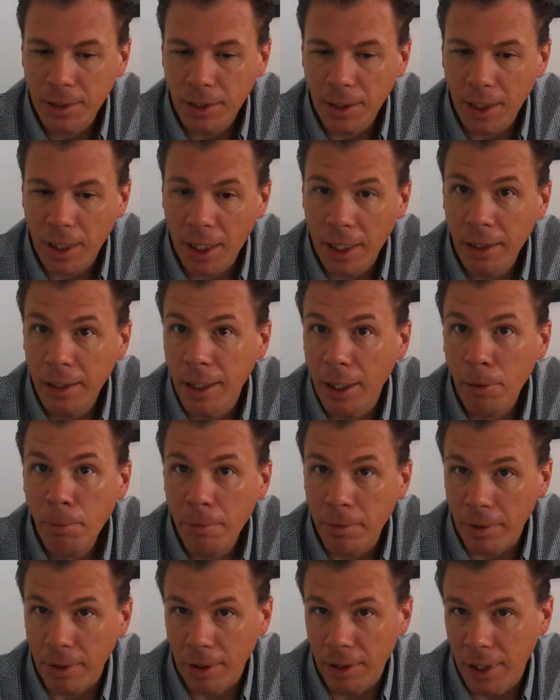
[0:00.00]

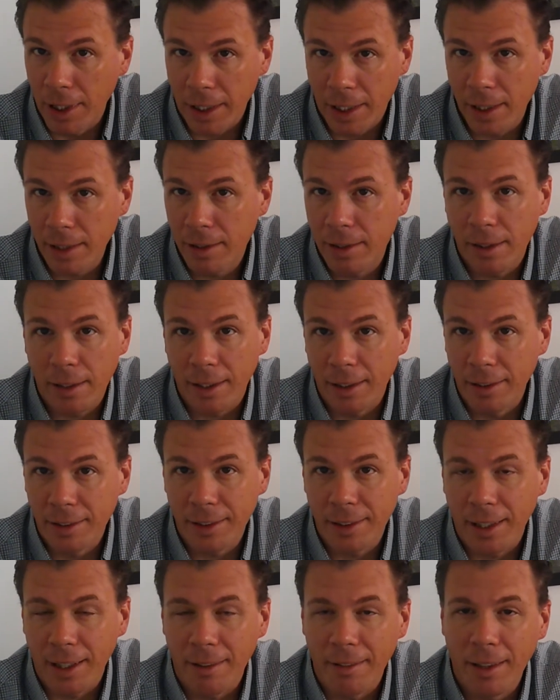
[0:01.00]
unhelpful, I guess you can
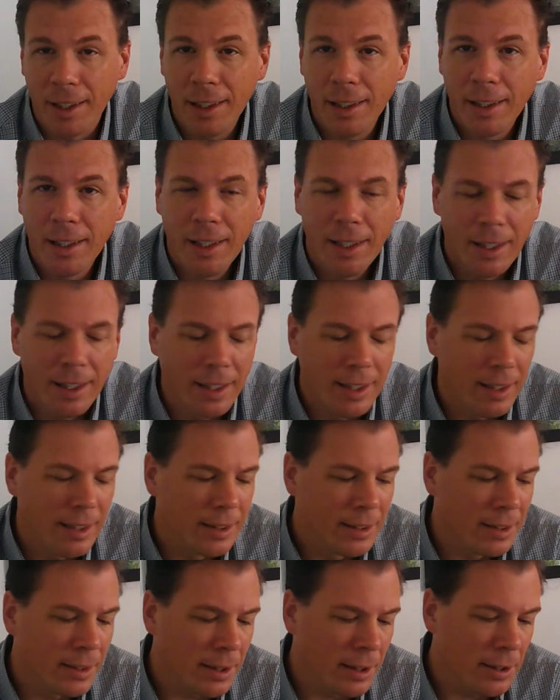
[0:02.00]
say, right?
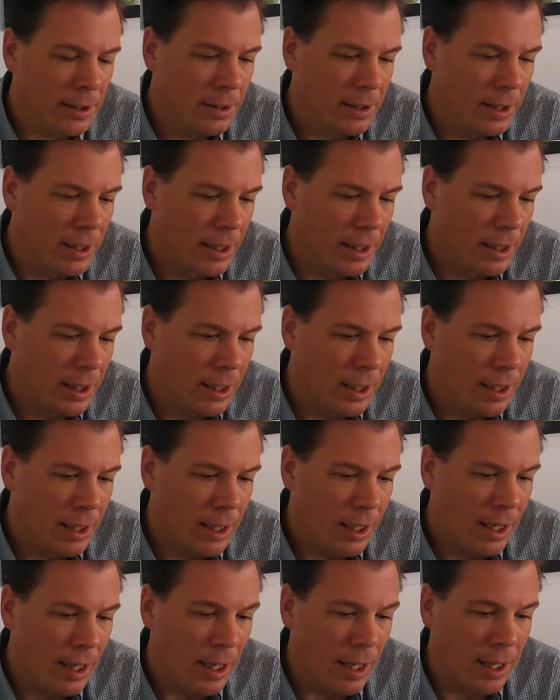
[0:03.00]
So
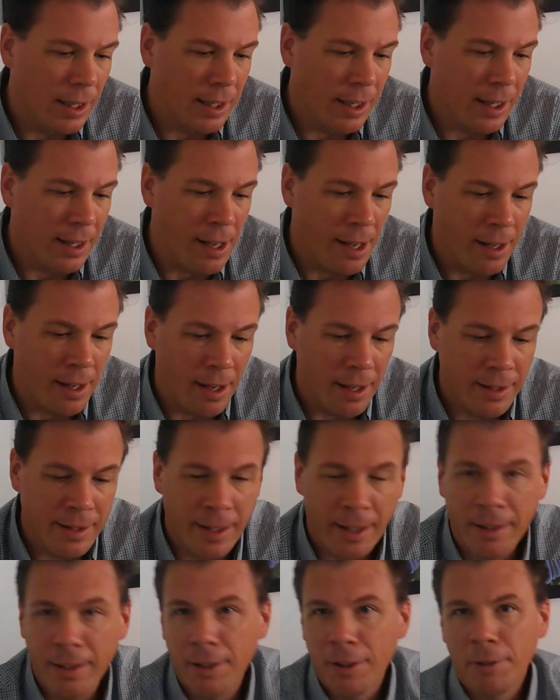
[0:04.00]
I
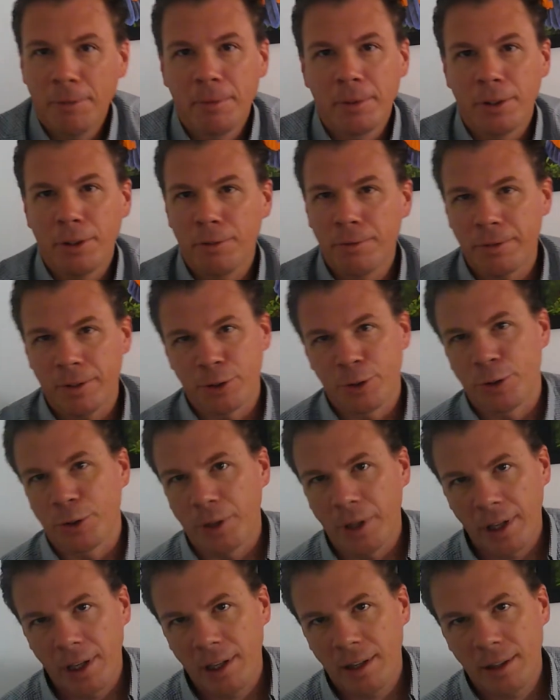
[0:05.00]
tell them no
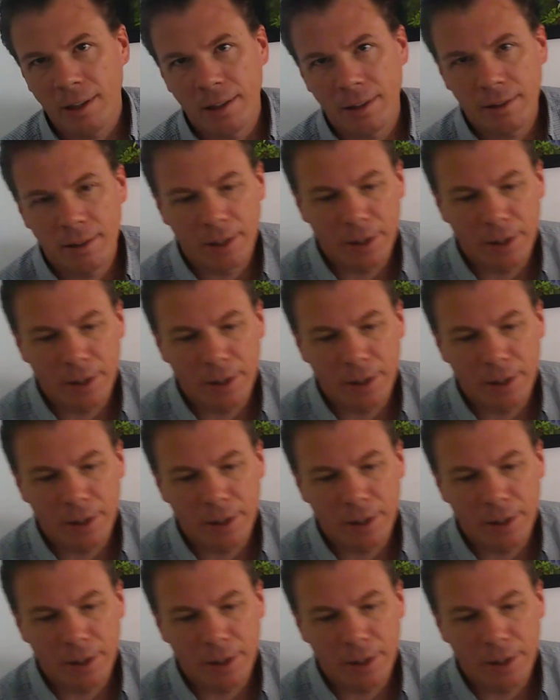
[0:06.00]
funcionar,